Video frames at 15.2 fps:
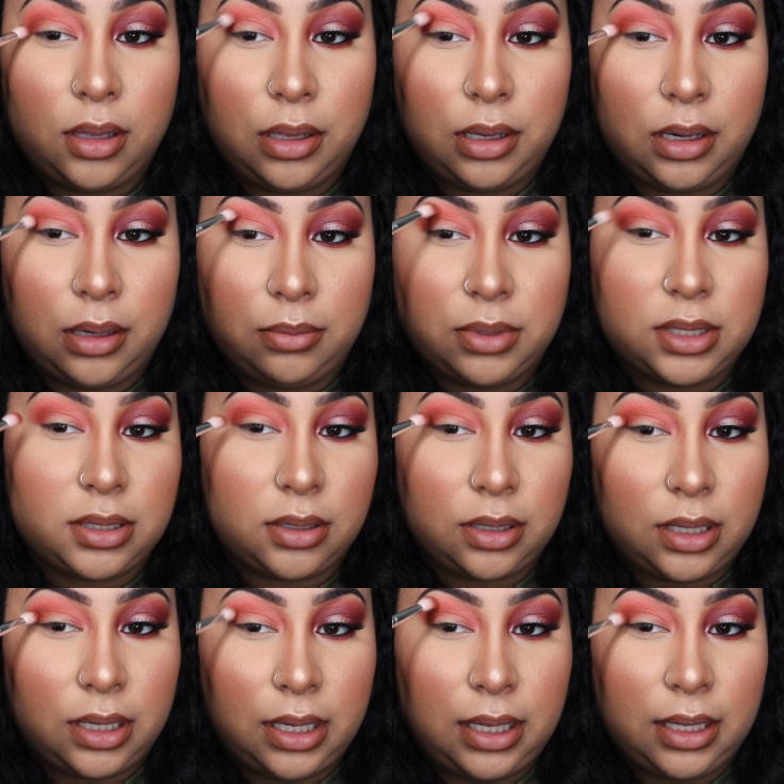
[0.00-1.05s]
And I'm just
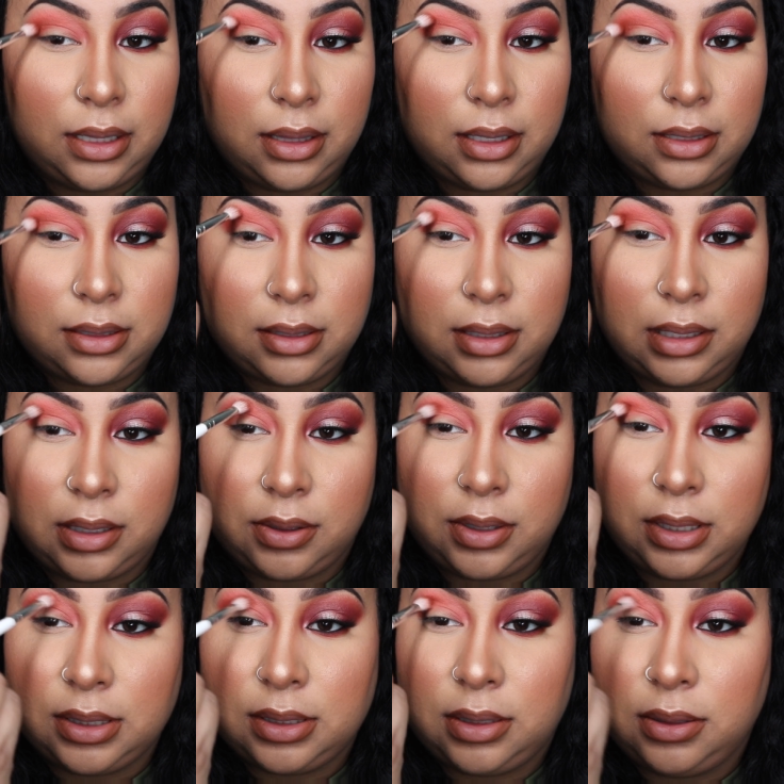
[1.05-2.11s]
gonna add that to the
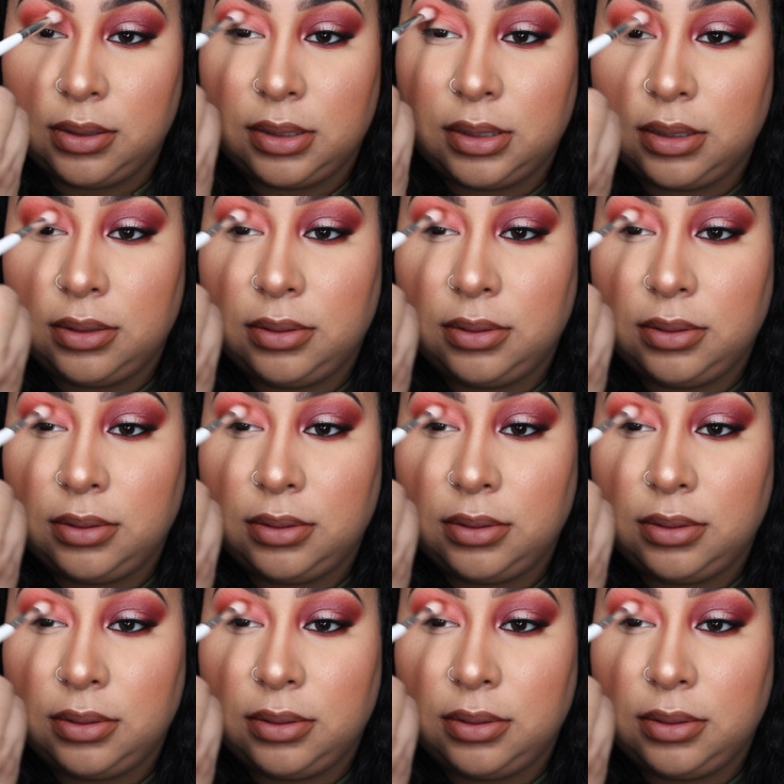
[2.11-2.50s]
crease also.